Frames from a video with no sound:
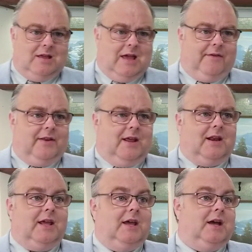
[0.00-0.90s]

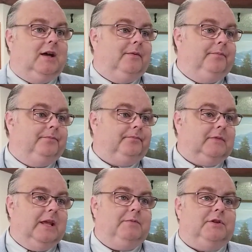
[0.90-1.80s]
Evidently, uh,
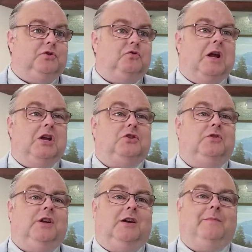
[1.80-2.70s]
he was a
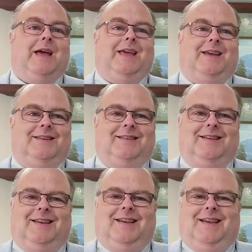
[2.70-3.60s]
treasured young man.
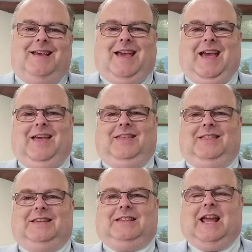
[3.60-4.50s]
And then
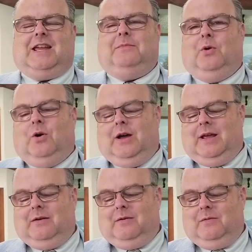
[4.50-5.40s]
the second
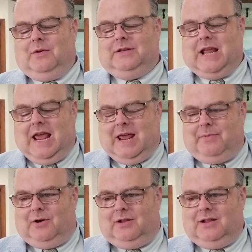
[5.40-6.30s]
boy was
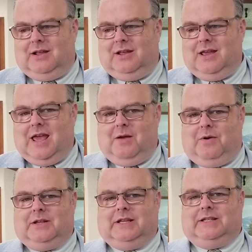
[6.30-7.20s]
Abel. And
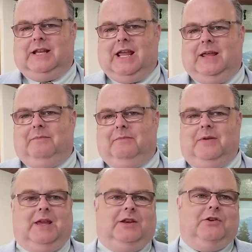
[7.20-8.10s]
what does his name
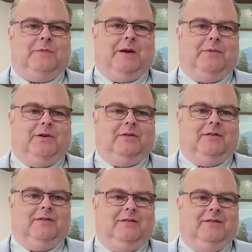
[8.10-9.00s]
mean? Do you remember?
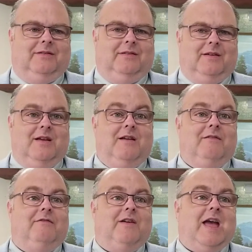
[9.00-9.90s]
Vanity.